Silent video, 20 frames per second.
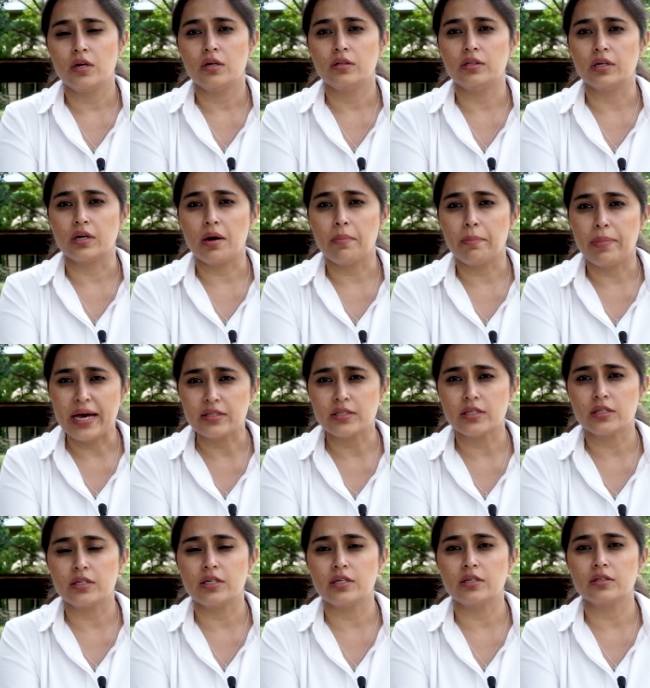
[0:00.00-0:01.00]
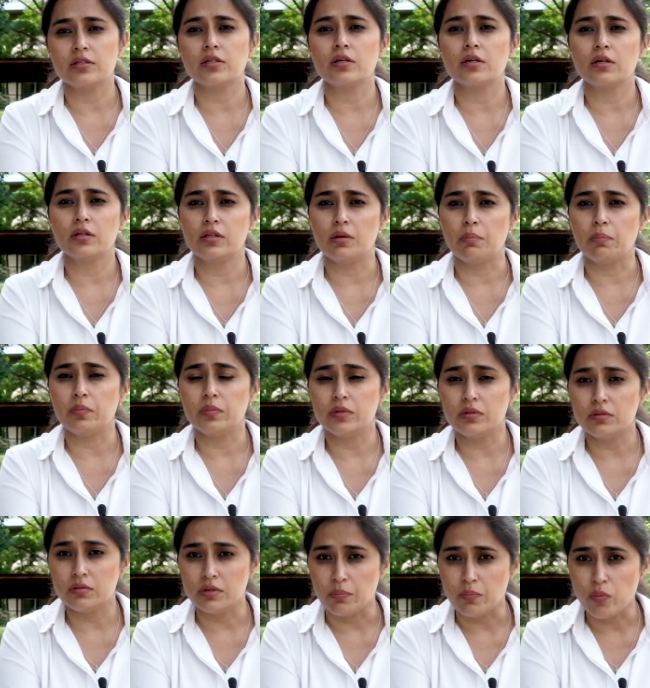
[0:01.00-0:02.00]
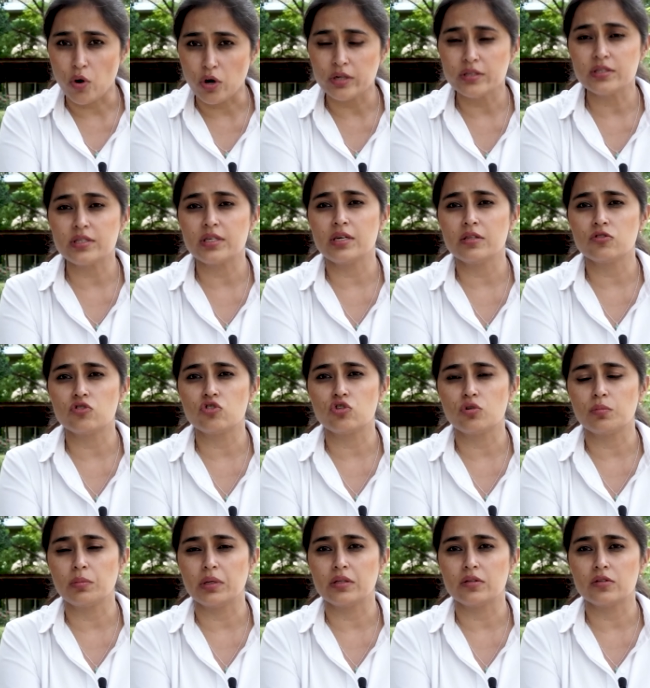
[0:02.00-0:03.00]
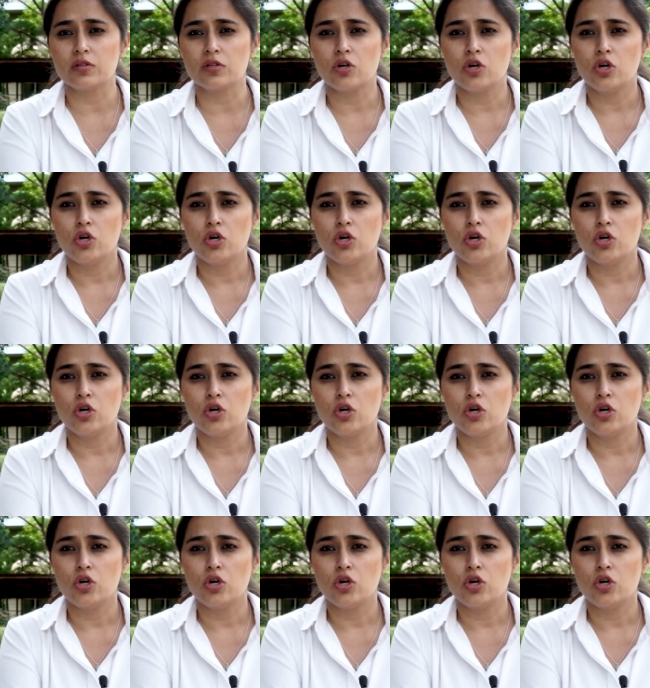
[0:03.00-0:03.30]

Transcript: the capacities, the, the policy instruments